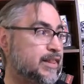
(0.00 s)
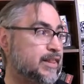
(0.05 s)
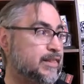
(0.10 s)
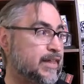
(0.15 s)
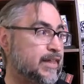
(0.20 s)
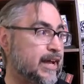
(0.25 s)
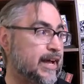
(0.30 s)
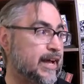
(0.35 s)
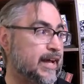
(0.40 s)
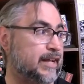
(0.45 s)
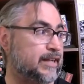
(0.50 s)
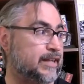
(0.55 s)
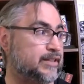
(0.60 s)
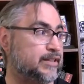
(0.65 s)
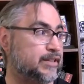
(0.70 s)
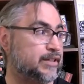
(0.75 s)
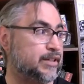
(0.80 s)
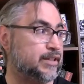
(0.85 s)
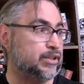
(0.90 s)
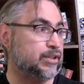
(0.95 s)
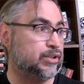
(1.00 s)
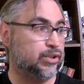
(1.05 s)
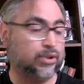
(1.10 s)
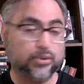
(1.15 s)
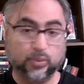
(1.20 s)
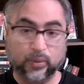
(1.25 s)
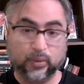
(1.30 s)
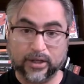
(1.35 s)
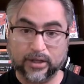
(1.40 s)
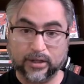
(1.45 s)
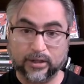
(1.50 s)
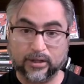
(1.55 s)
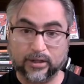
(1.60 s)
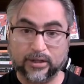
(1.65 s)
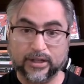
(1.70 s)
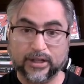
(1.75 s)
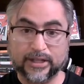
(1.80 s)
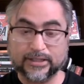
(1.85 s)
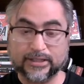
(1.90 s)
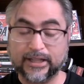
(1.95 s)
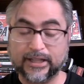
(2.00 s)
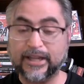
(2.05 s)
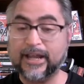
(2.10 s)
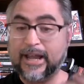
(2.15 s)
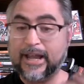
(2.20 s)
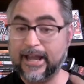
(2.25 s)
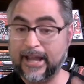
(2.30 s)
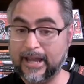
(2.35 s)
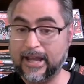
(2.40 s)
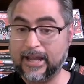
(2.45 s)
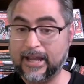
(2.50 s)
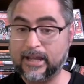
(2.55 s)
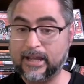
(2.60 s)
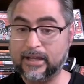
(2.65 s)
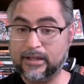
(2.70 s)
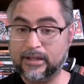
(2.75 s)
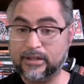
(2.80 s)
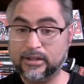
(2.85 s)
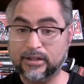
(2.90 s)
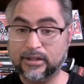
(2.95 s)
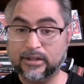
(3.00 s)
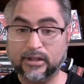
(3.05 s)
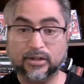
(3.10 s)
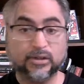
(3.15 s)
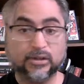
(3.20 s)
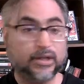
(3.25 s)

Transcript: that goodwill, and they're like, hey, you know.